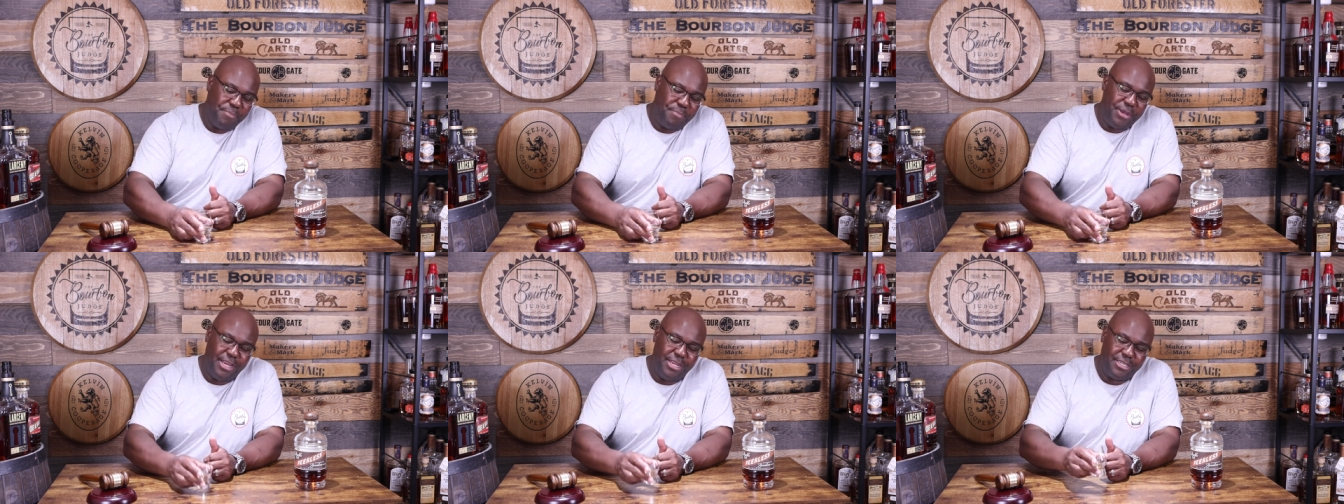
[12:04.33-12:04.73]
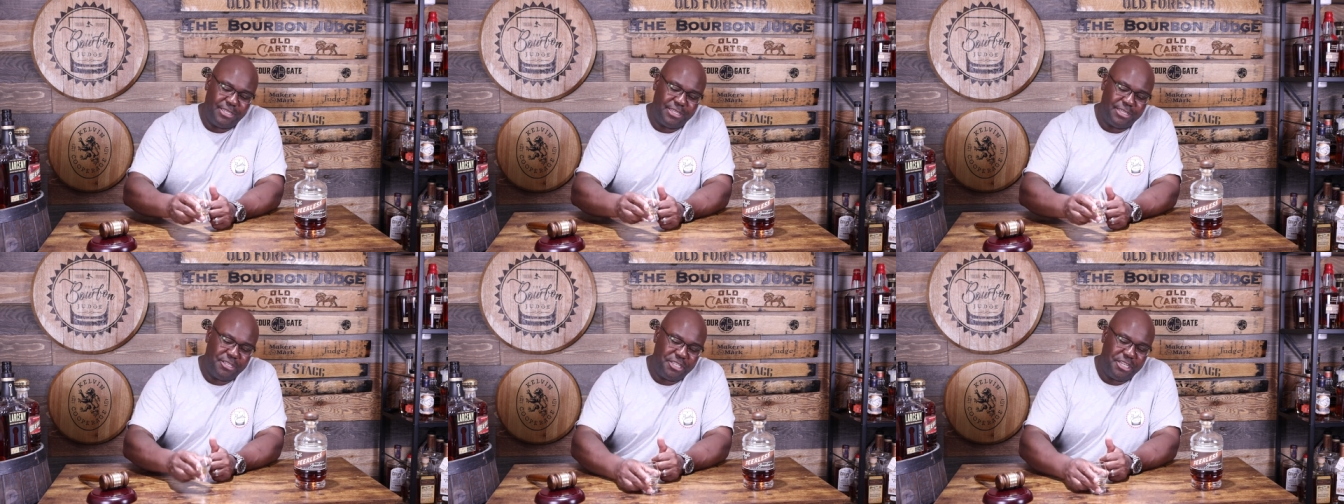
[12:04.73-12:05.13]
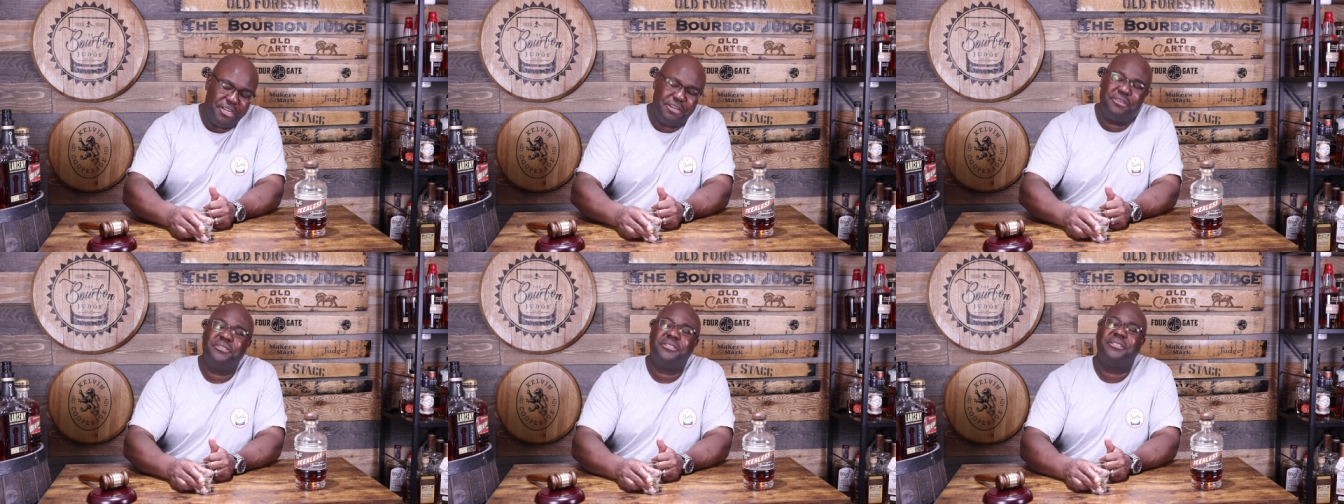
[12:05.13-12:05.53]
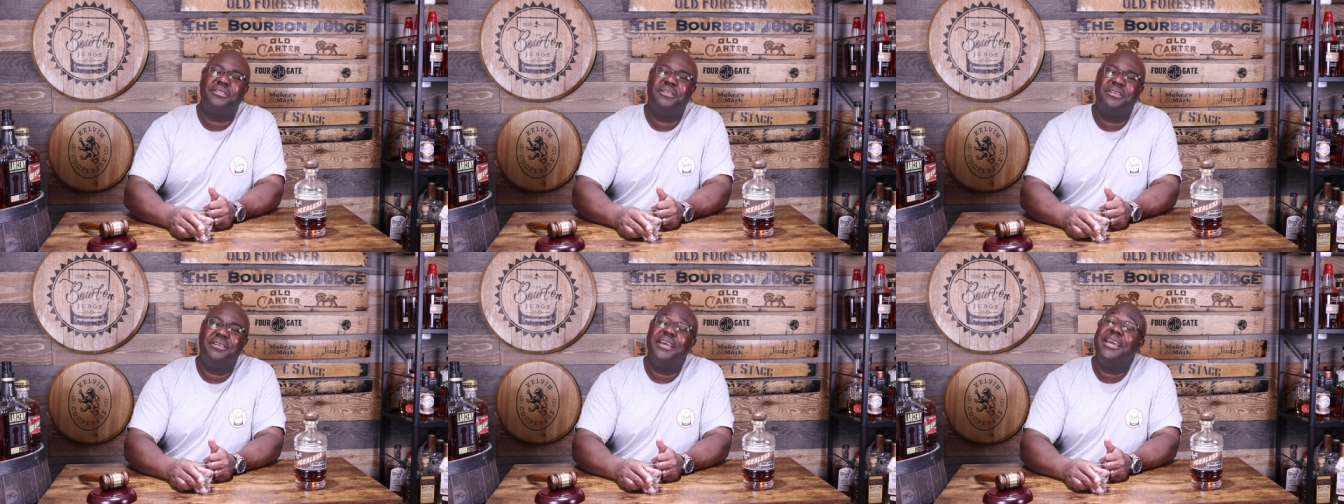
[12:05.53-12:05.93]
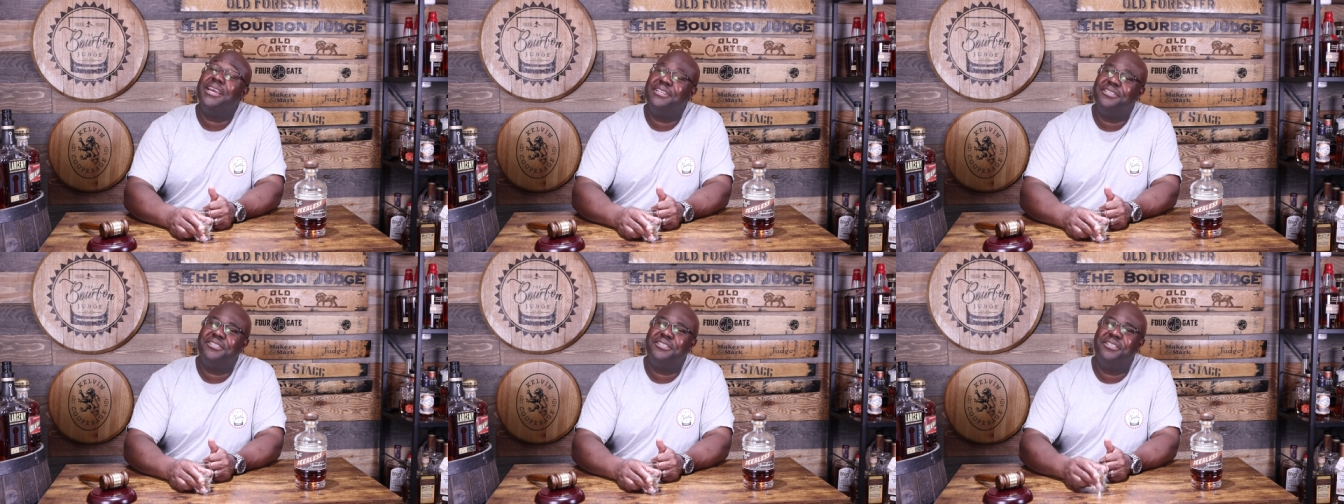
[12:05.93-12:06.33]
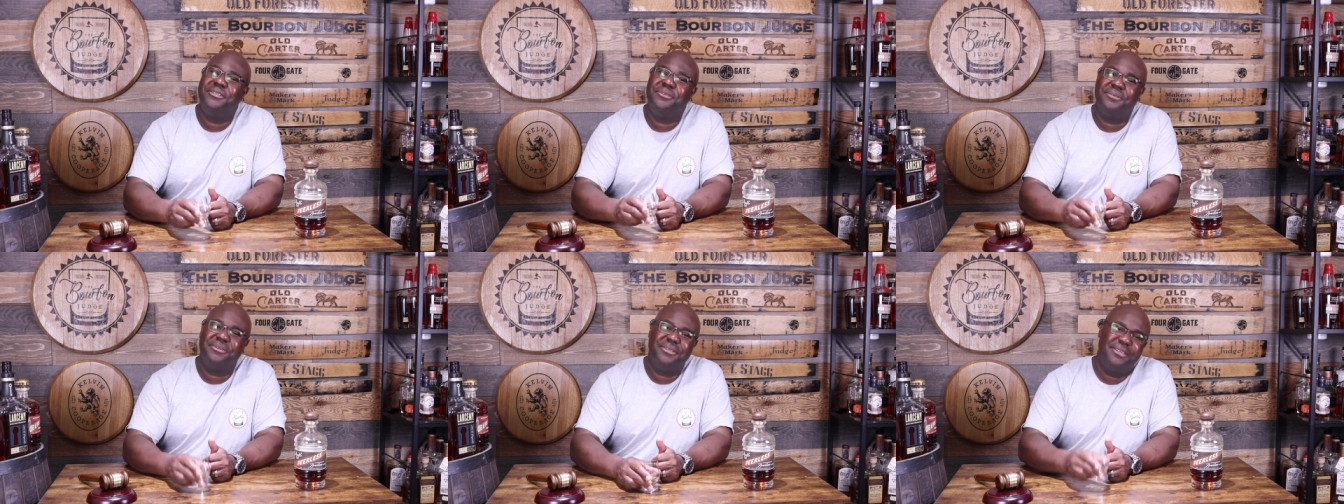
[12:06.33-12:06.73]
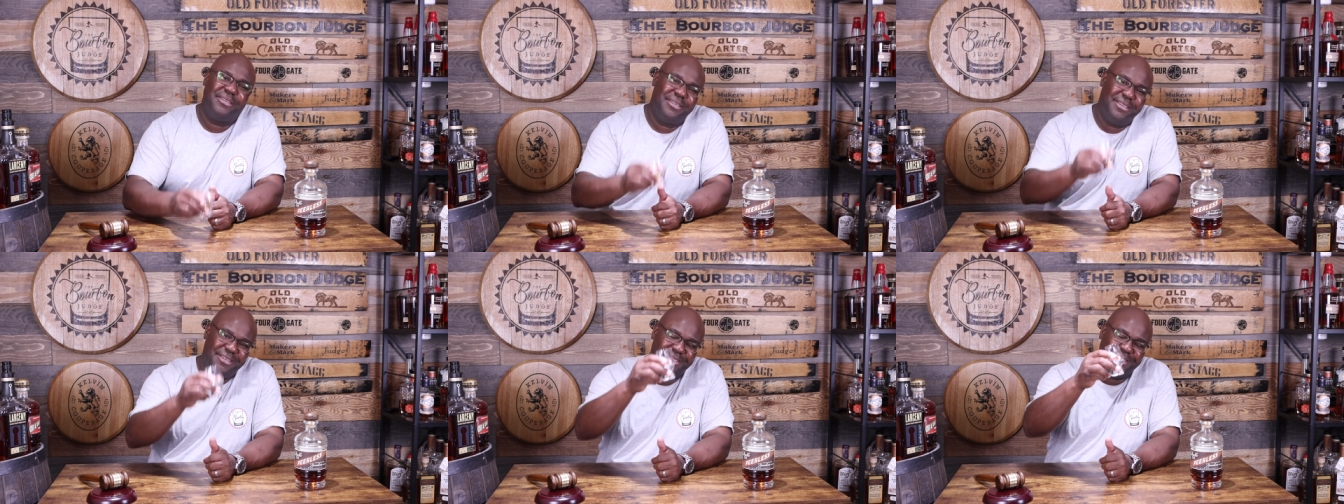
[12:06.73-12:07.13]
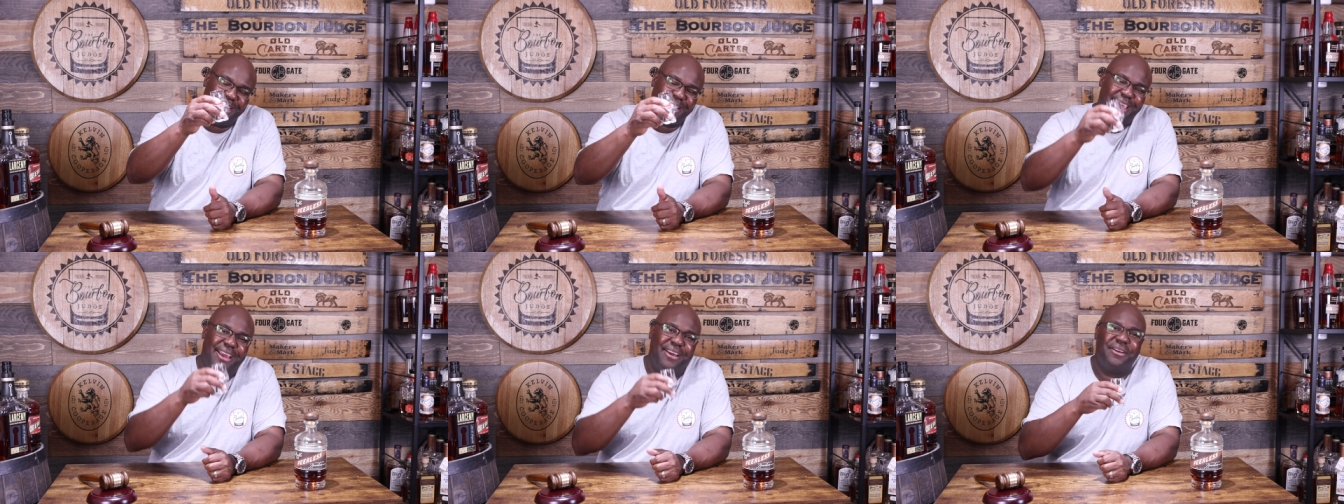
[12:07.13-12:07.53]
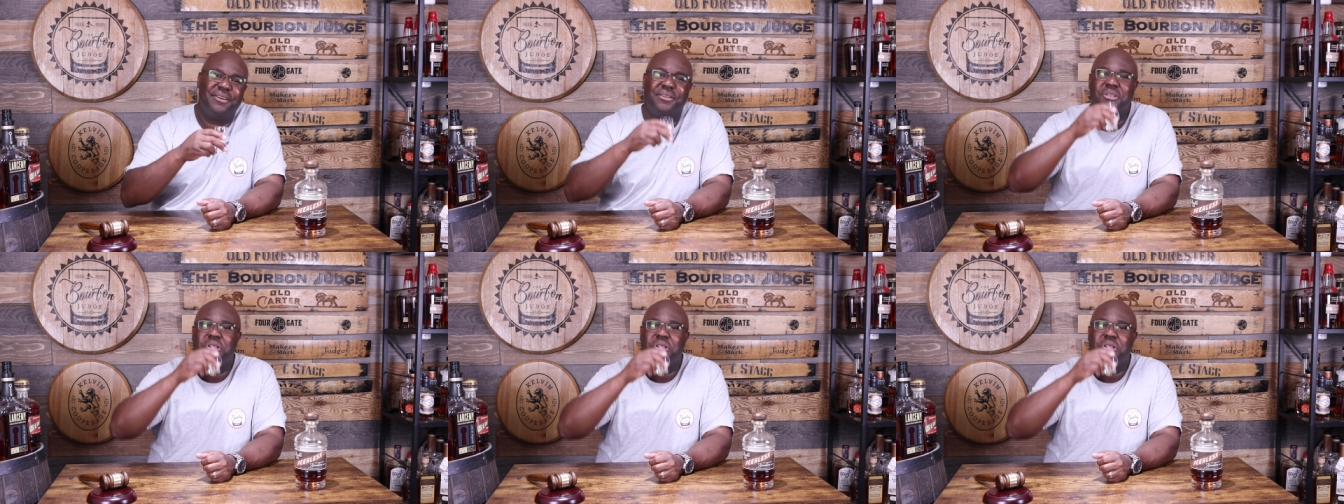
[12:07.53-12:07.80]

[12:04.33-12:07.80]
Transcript: peace, cheers, and salute. Take care.